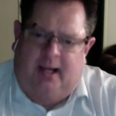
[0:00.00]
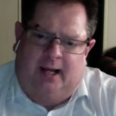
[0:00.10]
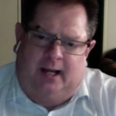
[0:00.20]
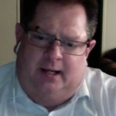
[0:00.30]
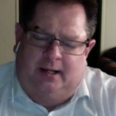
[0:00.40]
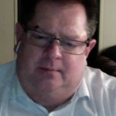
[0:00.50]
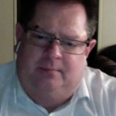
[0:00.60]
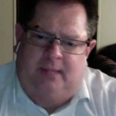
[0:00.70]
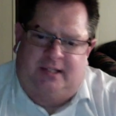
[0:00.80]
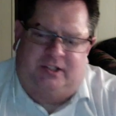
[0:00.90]
uh,
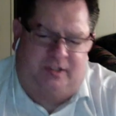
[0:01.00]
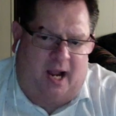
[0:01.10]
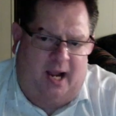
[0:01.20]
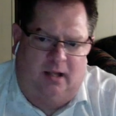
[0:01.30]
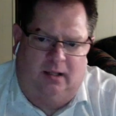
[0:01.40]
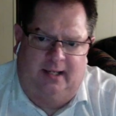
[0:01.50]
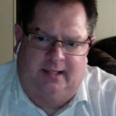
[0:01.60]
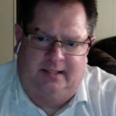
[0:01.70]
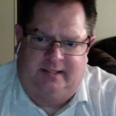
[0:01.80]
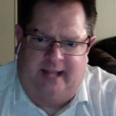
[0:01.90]
a style and
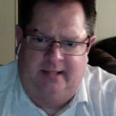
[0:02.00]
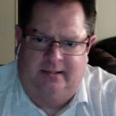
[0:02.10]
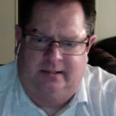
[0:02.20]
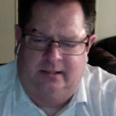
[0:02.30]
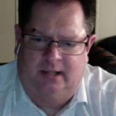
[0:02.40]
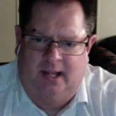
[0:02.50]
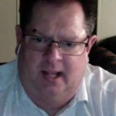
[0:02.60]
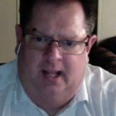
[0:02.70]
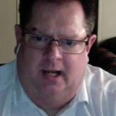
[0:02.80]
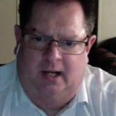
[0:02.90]
a sense
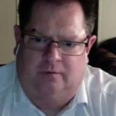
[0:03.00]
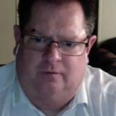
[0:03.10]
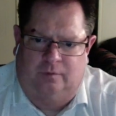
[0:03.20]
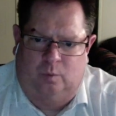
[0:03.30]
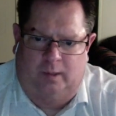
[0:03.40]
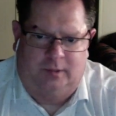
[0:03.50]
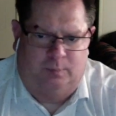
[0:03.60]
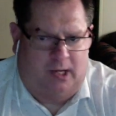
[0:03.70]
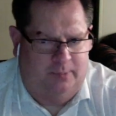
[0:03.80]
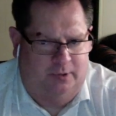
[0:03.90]
of what's
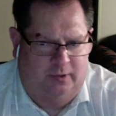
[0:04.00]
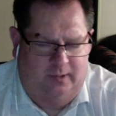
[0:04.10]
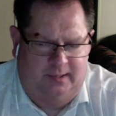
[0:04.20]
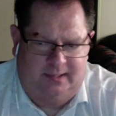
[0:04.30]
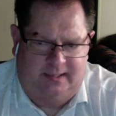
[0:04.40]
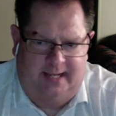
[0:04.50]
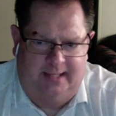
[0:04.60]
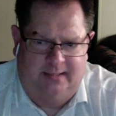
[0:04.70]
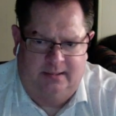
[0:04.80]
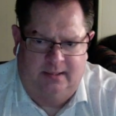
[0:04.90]
popular in the
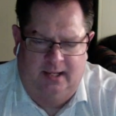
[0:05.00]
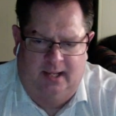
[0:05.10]
states,